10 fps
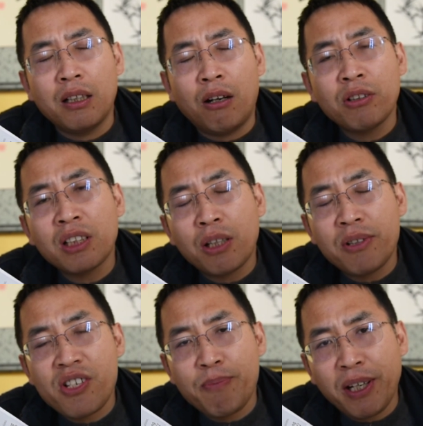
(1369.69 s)

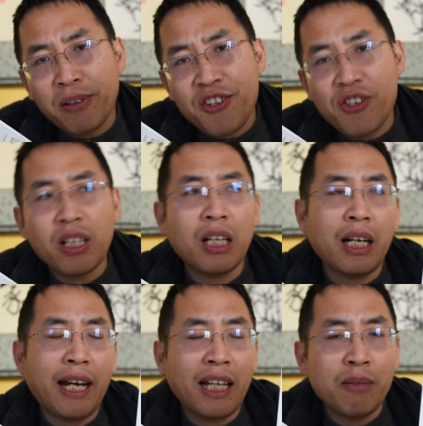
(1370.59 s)
ordinary spirits,
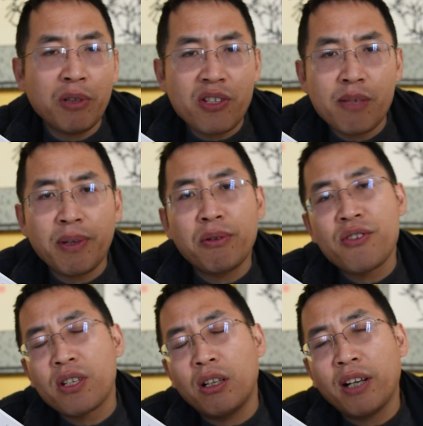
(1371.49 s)
like animal
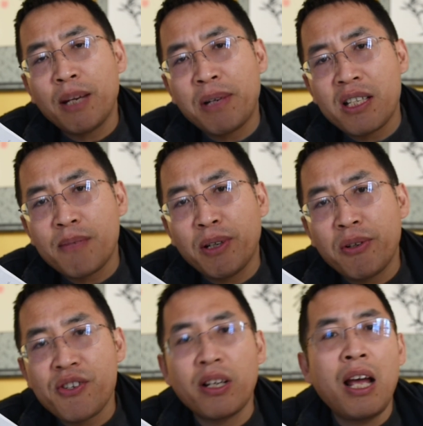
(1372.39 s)
spirits or human
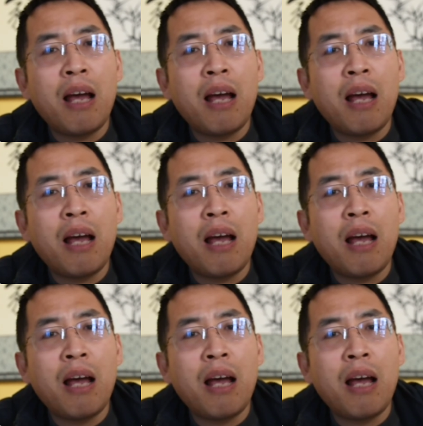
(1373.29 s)
spirits.